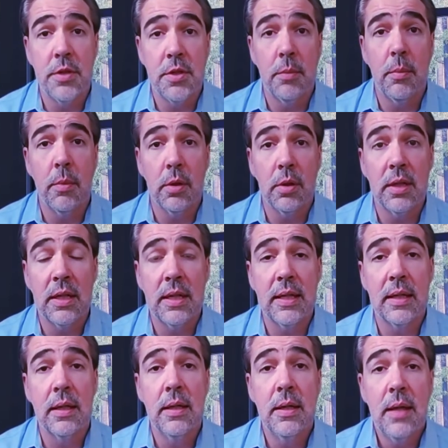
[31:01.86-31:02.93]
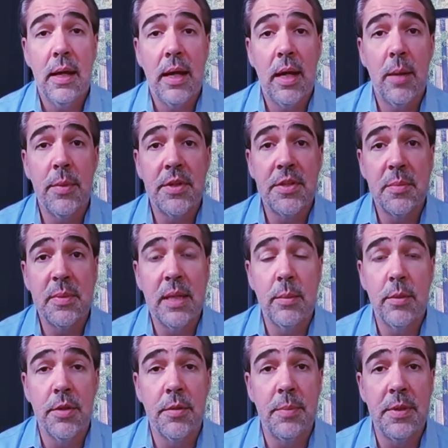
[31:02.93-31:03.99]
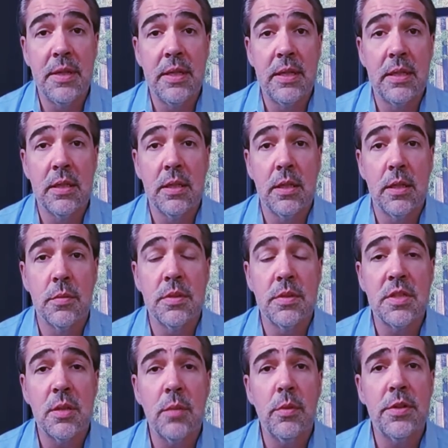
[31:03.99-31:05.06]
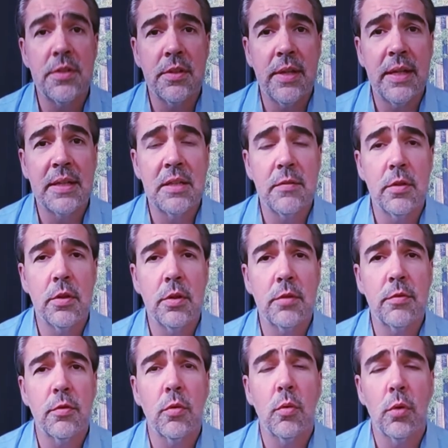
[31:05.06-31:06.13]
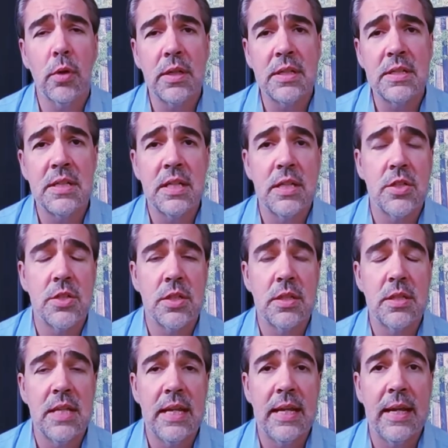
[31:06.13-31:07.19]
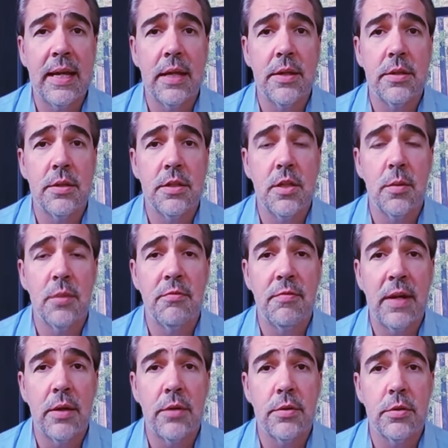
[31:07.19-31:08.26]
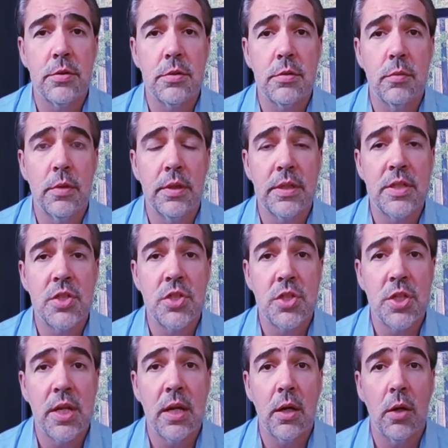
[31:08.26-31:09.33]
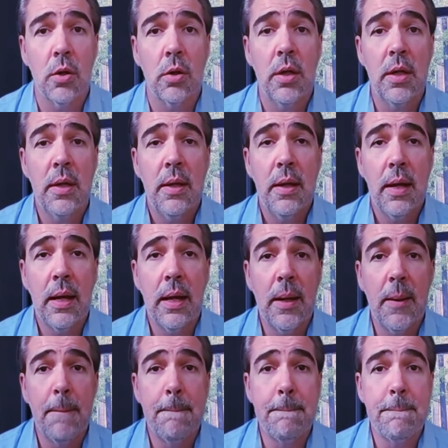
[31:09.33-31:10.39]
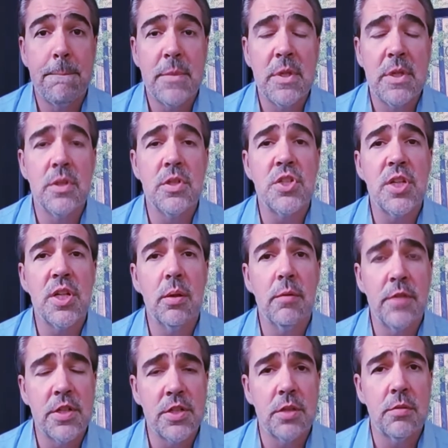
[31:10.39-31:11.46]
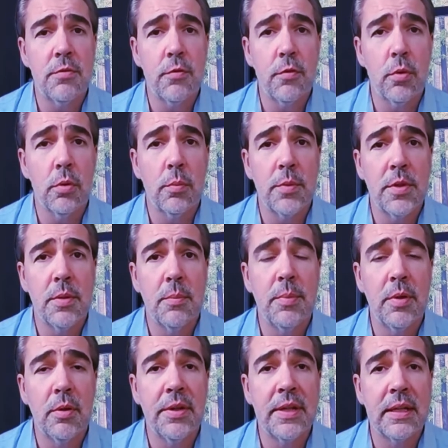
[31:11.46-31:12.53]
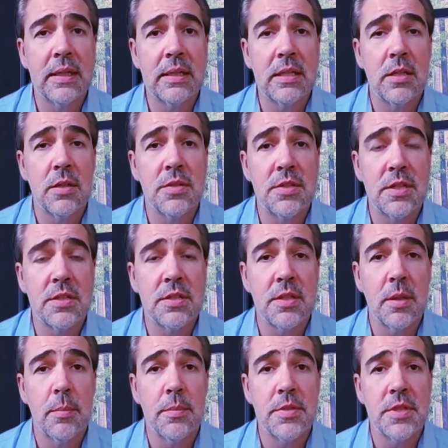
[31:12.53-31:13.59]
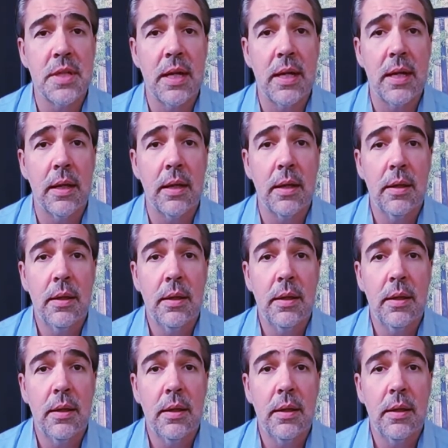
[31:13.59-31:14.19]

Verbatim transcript: you know, marketing, um, but to be able to be, you know, somewhat selective and look for organizations and, you know, and founders who really share, um, you know, share a vision for you know, building, you know, systems. Uh,